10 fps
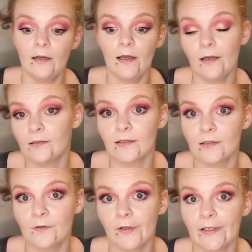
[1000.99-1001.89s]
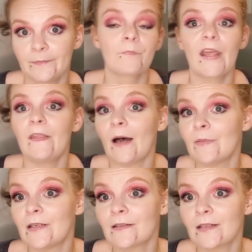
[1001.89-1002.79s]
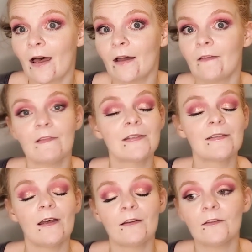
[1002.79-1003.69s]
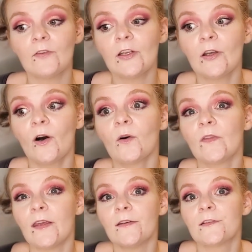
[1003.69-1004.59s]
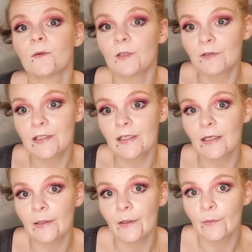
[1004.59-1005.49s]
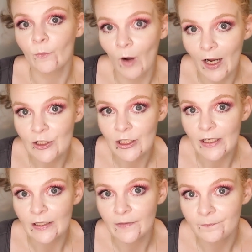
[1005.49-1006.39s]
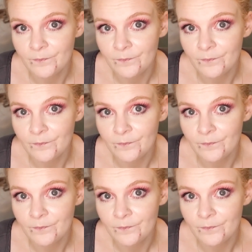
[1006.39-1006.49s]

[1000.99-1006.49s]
And it doesn't do that. That being said, this is the end of the video. Thank you so much for sticking around and watching.